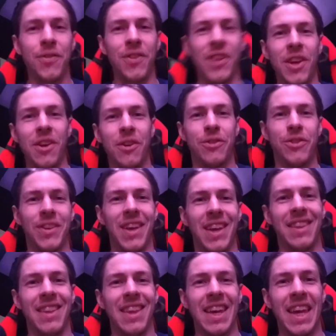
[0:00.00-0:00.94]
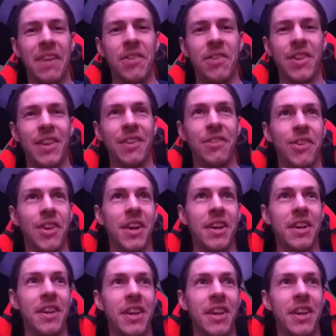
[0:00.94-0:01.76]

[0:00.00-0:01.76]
video saying like everything's kind of